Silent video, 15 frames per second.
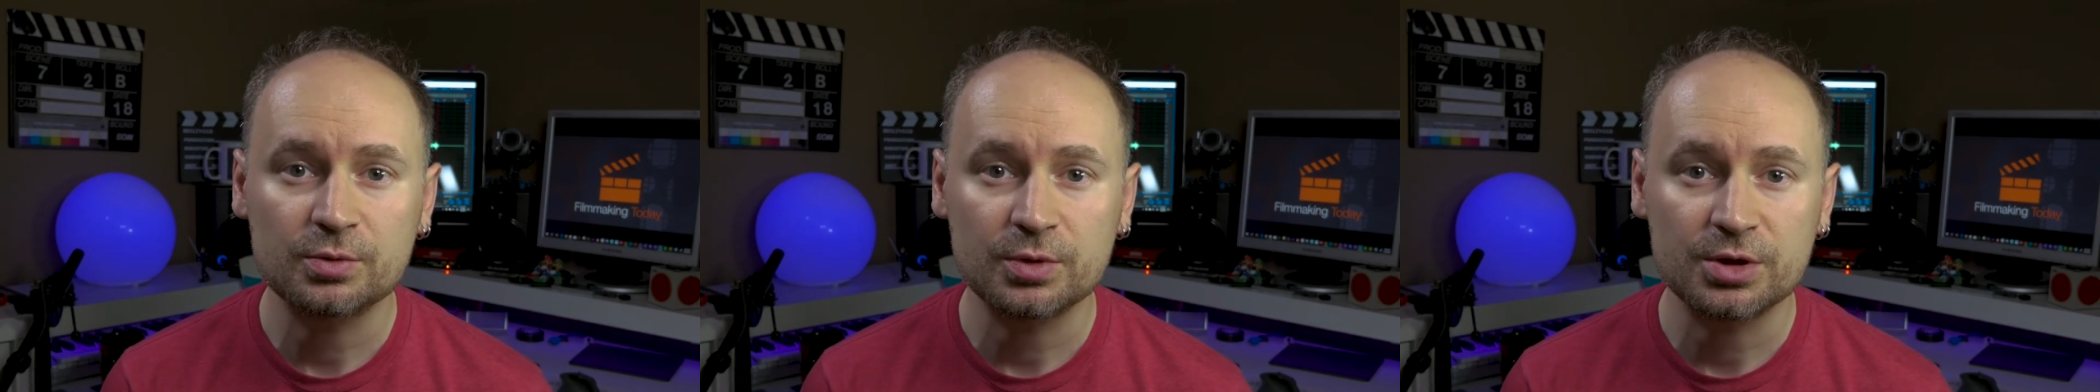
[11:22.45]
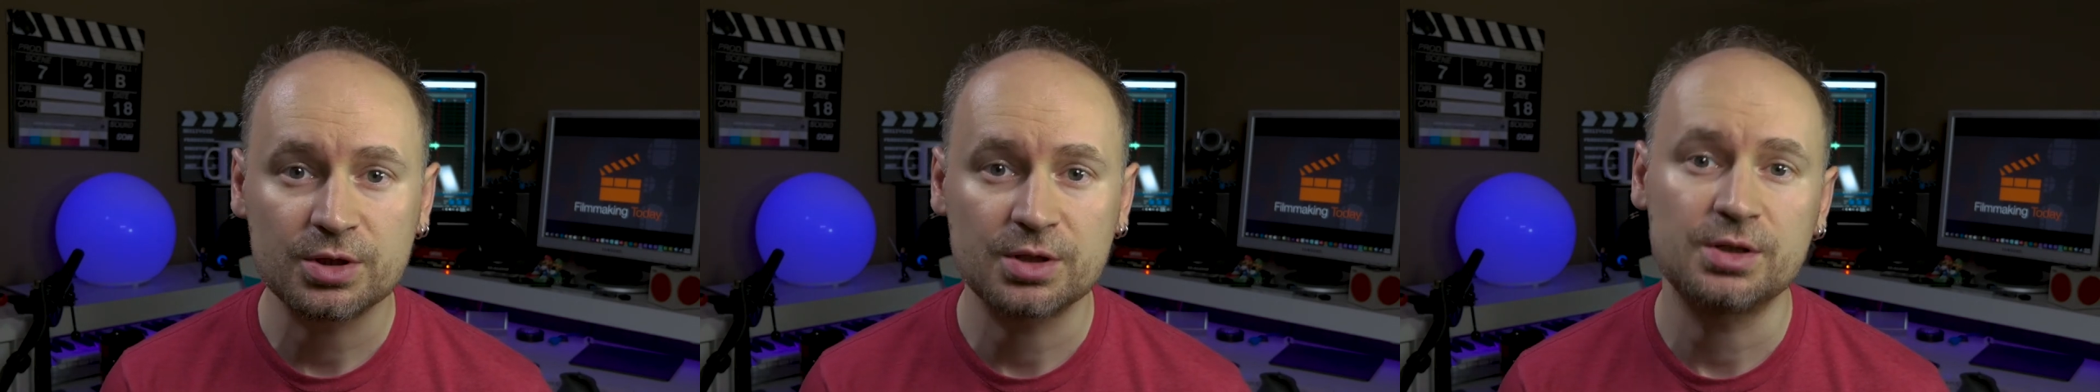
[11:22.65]

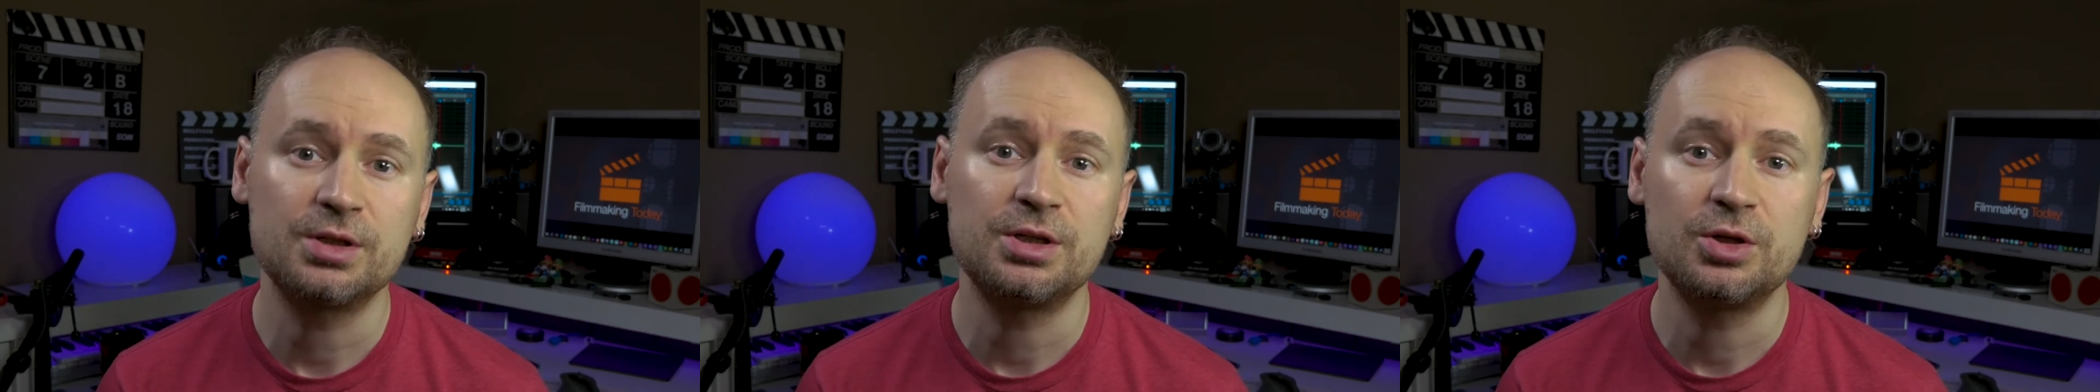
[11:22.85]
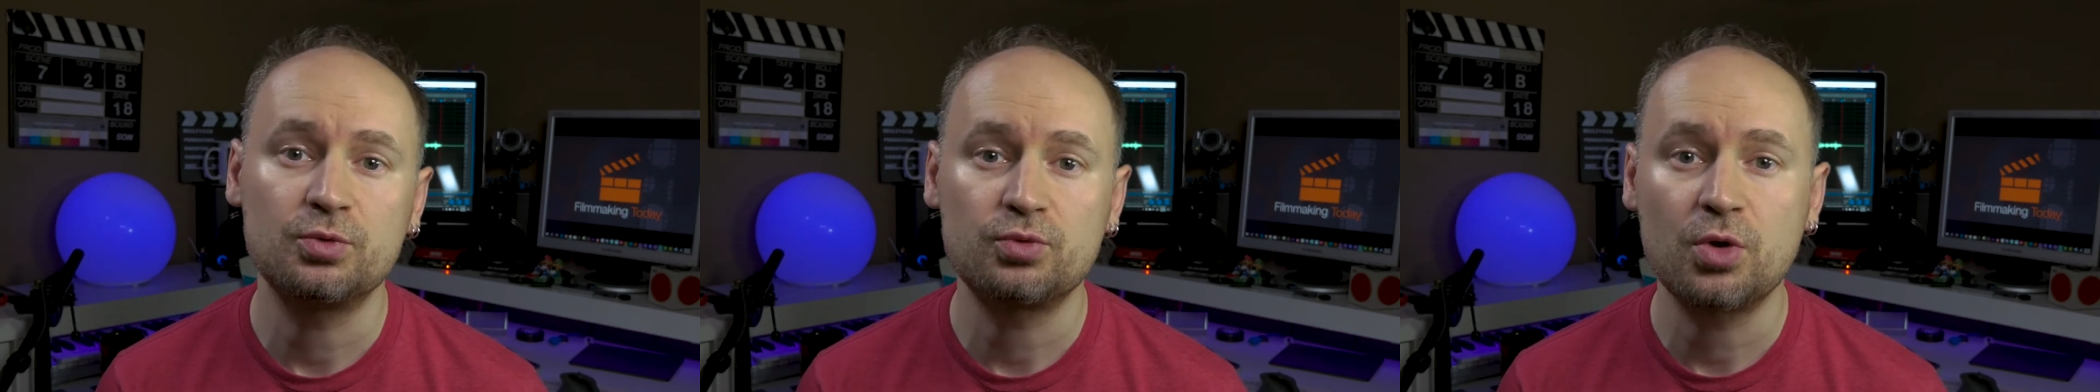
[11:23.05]
which
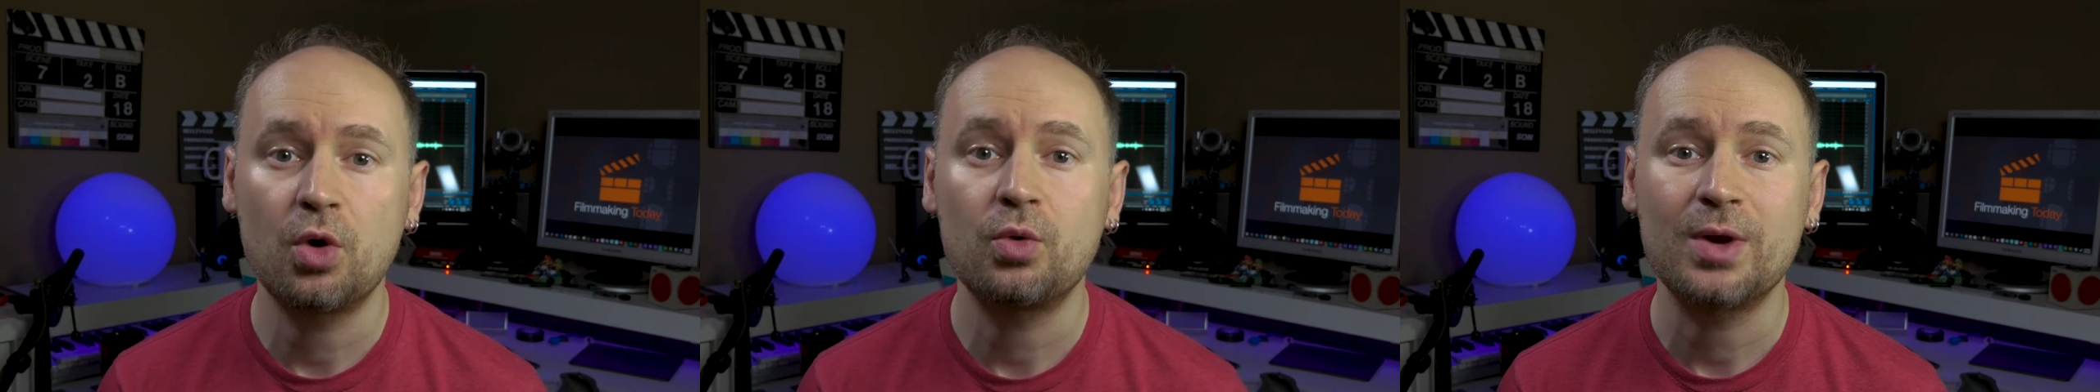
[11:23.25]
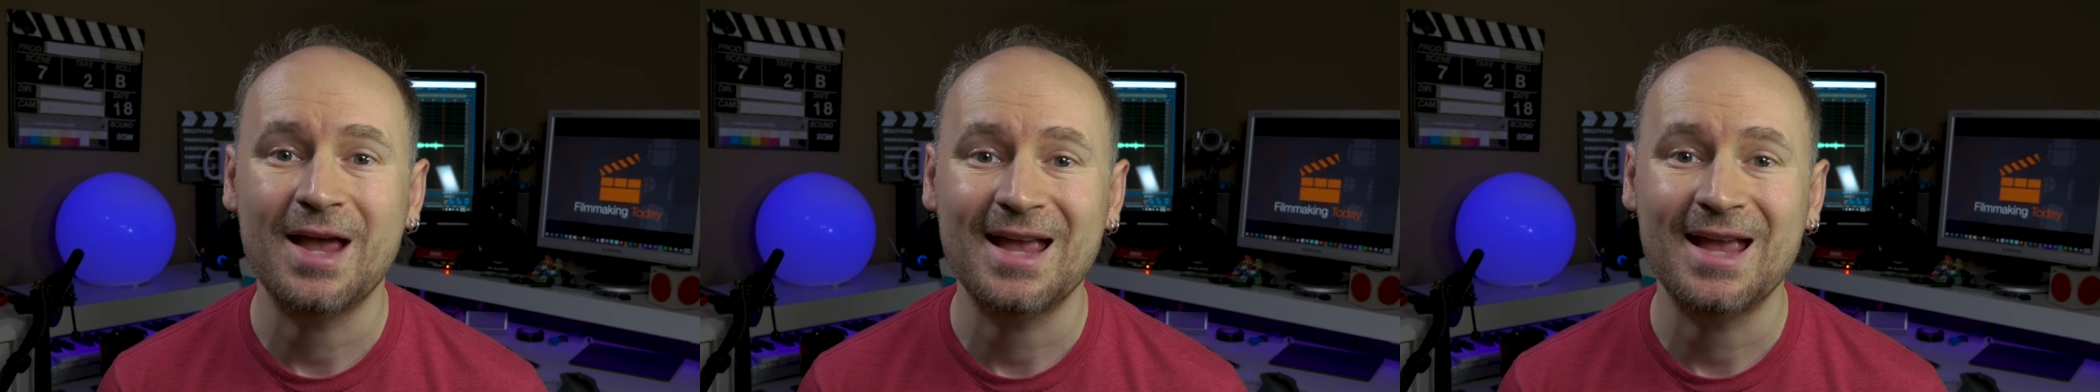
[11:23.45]
is the Rode